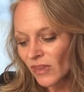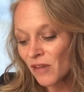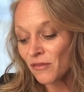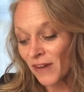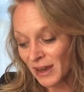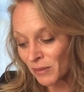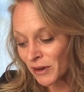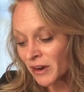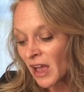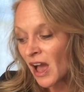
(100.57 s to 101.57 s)

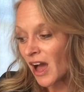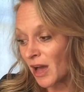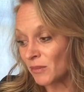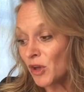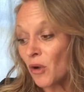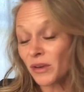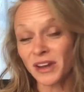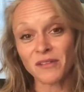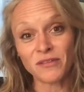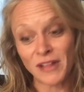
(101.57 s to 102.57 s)
Fiber,
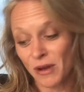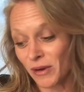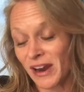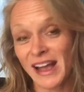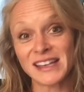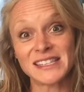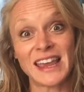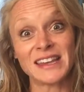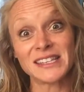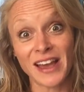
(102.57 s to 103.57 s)
coconut flour has
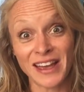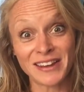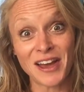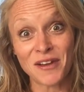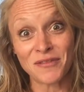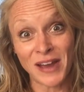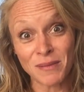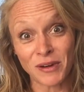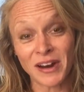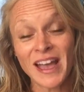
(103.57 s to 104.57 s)
a ton of
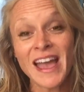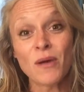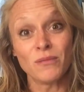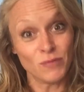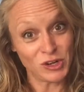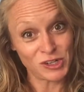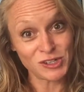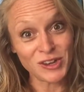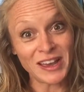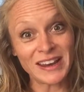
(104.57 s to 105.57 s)
fiber, which
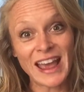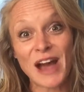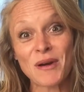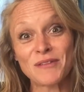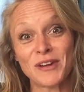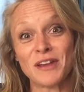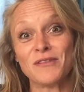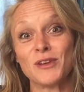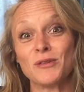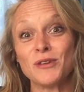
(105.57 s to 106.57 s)
is good. However,
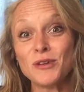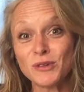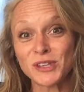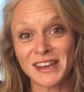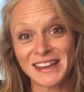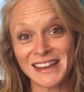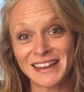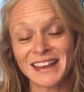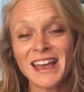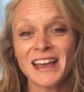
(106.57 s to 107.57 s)
if you're new to
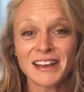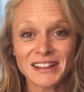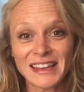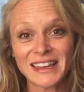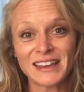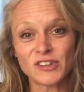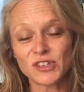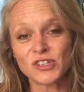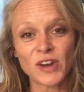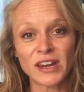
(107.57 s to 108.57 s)
eating clean and
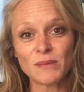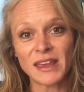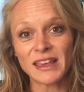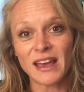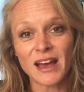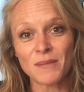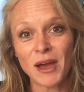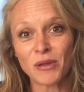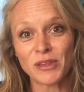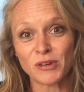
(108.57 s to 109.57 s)
just trying to make
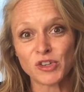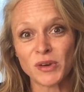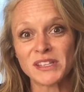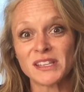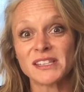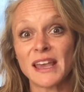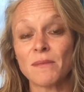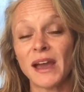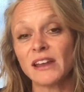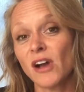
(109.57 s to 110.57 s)
healthier choices, it
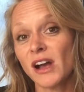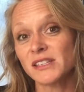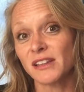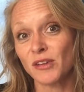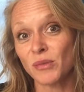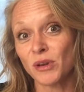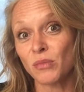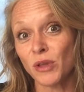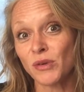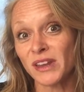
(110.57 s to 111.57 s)
might cause a little bit of
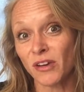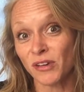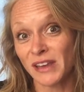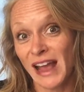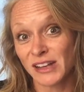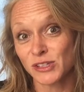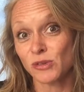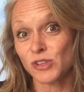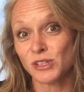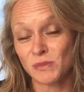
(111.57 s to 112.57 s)
bloating or gas. So
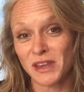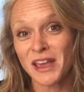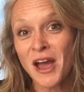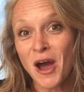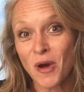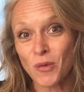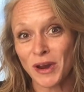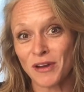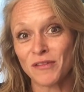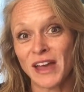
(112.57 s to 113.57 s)
just be
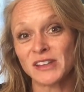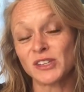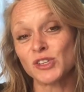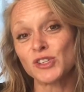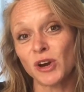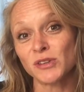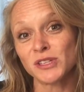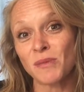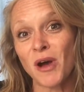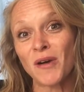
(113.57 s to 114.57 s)
aware of that to start
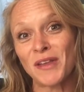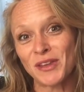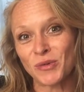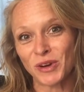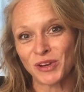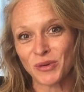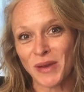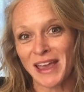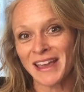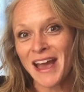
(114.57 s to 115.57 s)
small and then work your
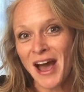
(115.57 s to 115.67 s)
way